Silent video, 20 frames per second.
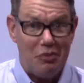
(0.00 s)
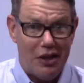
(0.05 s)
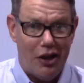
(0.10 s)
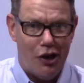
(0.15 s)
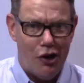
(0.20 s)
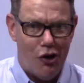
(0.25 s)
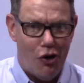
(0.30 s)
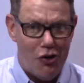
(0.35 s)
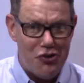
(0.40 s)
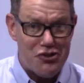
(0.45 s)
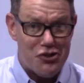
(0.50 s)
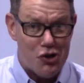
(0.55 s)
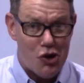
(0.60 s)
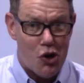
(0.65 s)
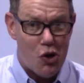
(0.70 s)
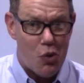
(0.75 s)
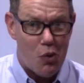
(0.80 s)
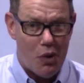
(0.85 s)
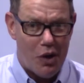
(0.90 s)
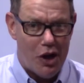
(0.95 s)
And
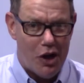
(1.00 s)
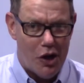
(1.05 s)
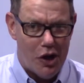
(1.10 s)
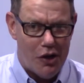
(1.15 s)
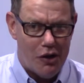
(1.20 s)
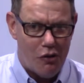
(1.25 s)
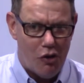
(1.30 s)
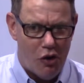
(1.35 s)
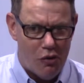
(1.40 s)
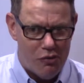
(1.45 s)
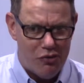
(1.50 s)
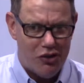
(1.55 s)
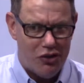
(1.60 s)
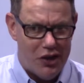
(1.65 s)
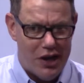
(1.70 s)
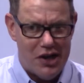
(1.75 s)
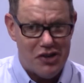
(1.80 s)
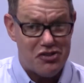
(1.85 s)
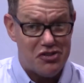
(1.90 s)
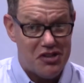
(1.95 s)
also, over the
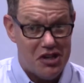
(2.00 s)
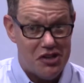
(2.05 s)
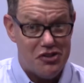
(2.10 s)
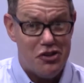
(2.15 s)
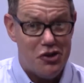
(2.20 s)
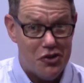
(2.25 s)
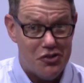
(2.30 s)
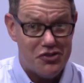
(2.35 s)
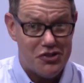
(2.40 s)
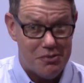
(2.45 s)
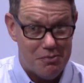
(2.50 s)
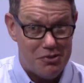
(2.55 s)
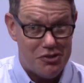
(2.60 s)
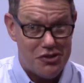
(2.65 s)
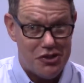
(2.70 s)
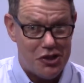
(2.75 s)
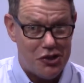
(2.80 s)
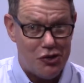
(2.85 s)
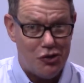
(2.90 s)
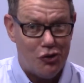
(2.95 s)
last 10 years in
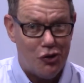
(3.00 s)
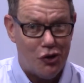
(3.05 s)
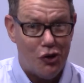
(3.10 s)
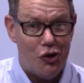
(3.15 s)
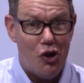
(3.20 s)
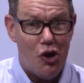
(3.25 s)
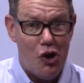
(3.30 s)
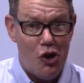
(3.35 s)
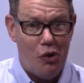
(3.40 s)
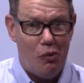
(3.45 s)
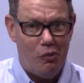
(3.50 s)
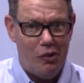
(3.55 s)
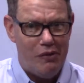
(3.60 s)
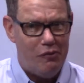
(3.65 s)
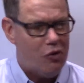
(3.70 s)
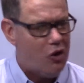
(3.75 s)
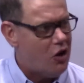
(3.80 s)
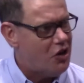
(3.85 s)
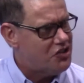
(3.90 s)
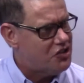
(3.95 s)
particular, we've
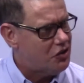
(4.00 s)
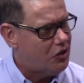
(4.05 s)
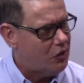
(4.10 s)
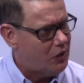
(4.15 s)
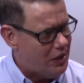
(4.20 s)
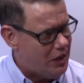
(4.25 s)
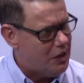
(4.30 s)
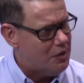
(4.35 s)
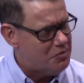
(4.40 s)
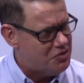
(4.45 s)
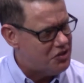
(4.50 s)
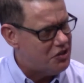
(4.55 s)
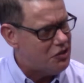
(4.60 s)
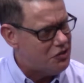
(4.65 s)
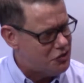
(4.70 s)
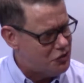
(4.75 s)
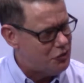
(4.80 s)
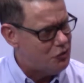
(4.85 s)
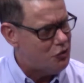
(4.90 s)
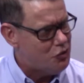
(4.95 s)
launched our EMC
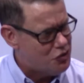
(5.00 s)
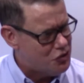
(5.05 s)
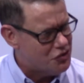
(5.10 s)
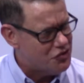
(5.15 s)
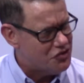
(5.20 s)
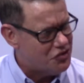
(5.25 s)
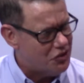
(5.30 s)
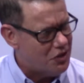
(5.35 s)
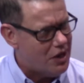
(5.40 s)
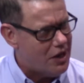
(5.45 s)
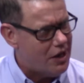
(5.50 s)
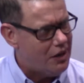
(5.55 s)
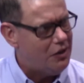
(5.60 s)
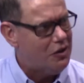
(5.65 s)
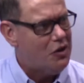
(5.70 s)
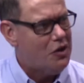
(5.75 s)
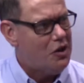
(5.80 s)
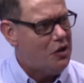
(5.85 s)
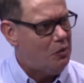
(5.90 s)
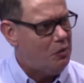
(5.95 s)
Solutions line,
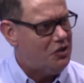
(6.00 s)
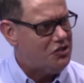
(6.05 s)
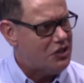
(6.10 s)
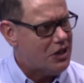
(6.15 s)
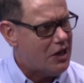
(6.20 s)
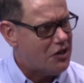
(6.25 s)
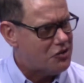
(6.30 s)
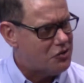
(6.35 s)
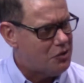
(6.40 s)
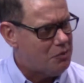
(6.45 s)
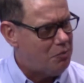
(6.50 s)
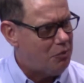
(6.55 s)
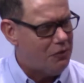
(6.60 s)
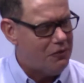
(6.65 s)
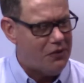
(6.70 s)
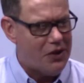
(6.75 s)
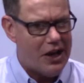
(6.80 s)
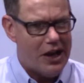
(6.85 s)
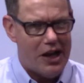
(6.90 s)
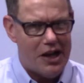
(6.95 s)
which actually
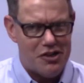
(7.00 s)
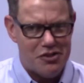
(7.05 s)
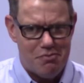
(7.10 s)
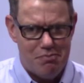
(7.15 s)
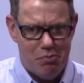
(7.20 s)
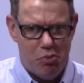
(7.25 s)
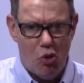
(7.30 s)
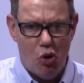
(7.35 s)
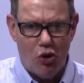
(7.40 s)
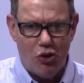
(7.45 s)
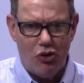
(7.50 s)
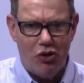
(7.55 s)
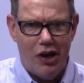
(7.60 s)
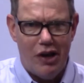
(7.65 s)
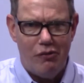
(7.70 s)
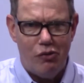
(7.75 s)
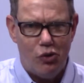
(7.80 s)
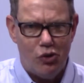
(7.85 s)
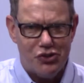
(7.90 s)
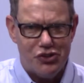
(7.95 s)
provides board-level